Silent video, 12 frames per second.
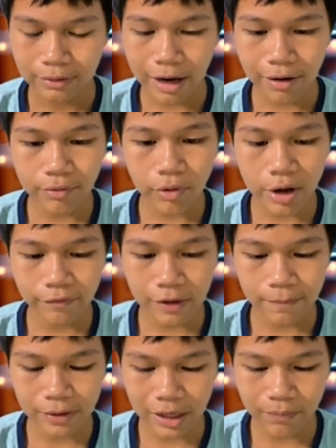Now if
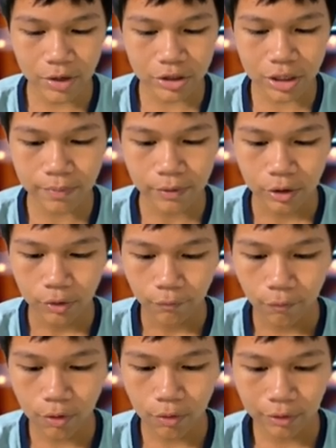they play bishop,
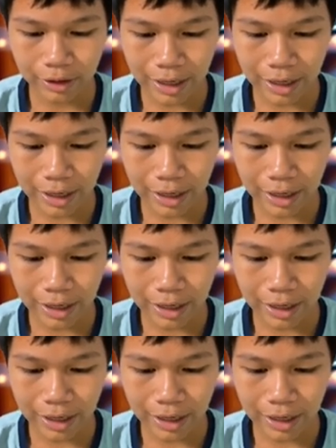we